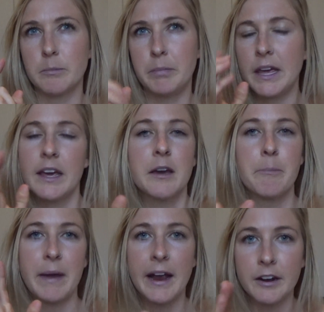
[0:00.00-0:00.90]
being
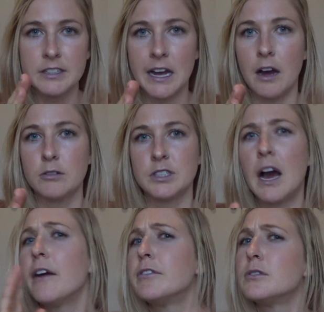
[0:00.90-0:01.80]
compared now to
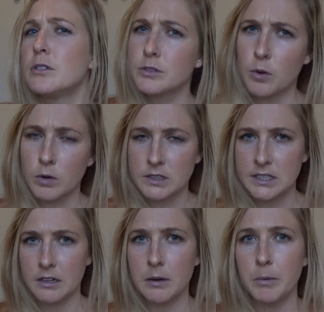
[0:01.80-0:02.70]
high fructose corn
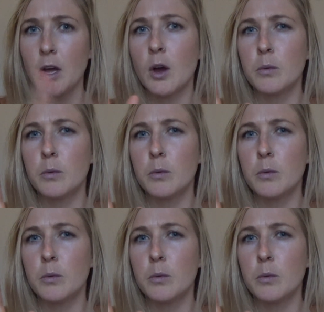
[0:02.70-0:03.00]
syrup,